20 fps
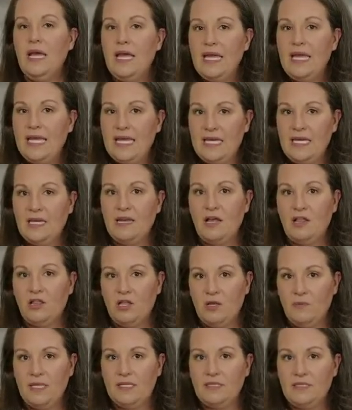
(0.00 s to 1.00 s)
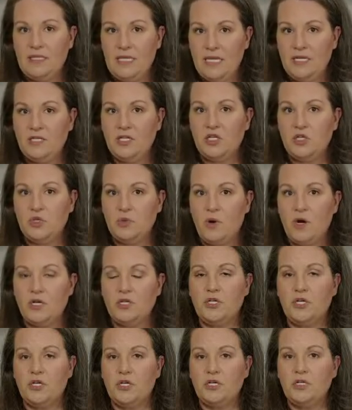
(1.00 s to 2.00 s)
heating elements in
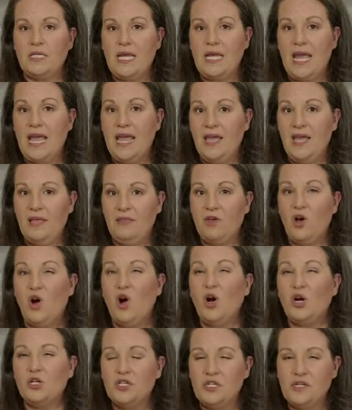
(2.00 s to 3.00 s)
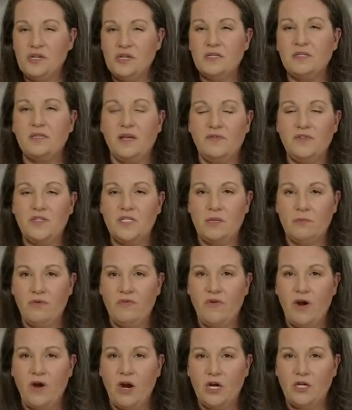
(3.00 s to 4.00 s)
dishwashers, and the harshness of some
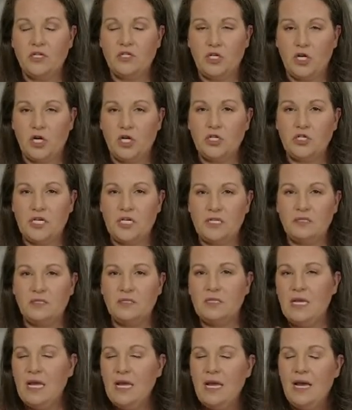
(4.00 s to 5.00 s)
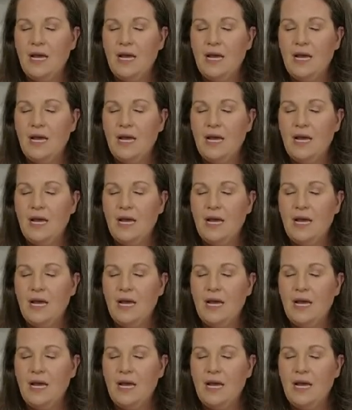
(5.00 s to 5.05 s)
of our detergents.